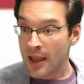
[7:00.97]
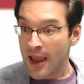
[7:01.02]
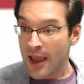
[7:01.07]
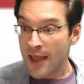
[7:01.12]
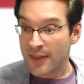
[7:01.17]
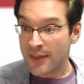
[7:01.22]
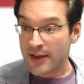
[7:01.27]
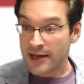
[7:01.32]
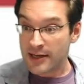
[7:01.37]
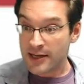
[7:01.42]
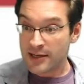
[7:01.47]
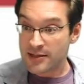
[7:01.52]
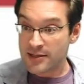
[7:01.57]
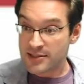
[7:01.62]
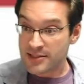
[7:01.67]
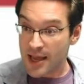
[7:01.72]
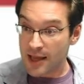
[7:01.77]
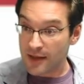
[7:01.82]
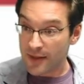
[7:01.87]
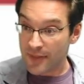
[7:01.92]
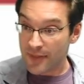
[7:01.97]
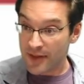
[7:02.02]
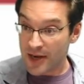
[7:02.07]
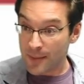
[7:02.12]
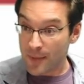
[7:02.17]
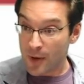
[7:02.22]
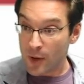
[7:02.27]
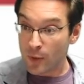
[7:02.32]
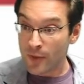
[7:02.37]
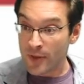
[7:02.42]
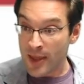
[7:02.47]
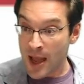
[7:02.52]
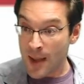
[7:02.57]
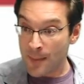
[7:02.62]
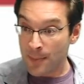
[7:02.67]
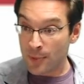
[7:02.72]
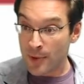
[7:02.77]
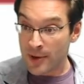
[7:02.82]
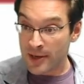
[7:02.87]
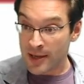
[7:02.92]
And then I need to tell it that I'm only
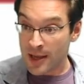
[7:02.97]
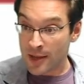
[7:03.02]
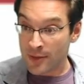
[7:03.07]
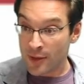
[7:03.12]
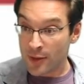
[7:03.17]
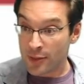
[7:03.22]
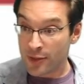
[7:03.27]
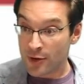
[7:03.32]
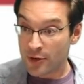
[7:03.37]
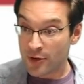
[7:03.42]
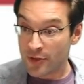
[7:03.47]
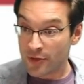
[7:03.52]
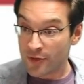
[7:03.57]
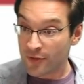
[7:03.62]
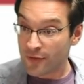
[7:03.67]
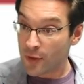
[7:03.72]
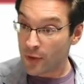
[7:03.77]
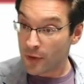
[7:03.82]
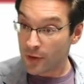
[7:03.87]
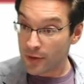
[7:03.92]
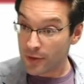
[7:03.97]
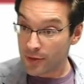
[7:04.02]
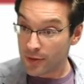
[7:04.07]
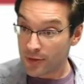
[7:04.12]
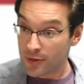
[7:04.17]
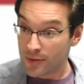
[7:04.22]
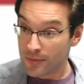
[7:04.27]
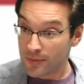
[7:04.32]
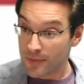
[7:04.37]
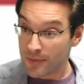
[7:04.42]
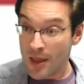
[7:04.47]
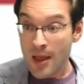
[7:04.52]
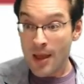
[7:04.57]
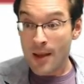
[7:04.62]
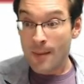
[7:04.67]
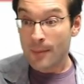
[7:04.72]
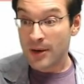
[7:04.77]
operating on the third and the fourth, but